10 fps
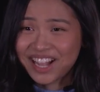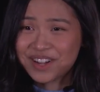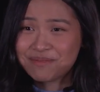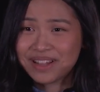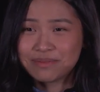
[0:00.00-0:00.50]

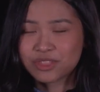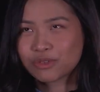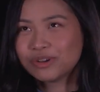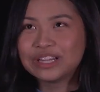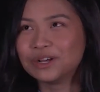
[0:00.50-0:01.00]
My
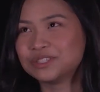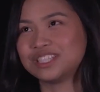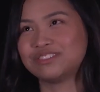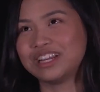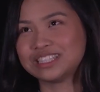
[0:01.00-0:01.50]
three
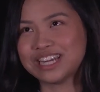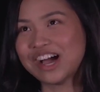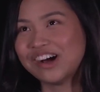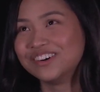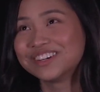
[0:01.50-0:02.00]
closest friends
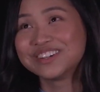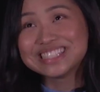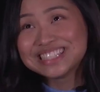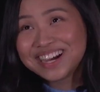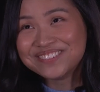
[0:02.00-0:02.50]
now,
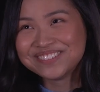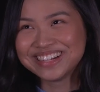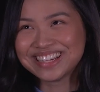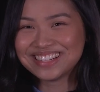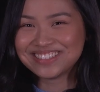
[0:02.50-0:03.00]
Krissa,
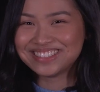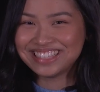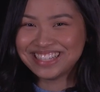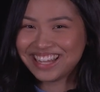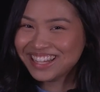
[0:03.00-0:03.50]
Morgan, and
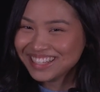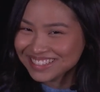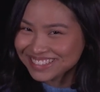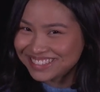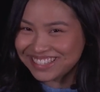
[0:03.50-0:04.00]
Christina,
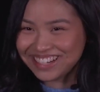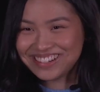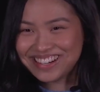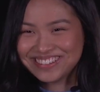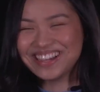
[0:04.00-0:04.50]

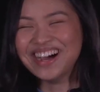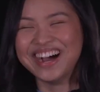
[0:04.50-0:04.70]
shout out,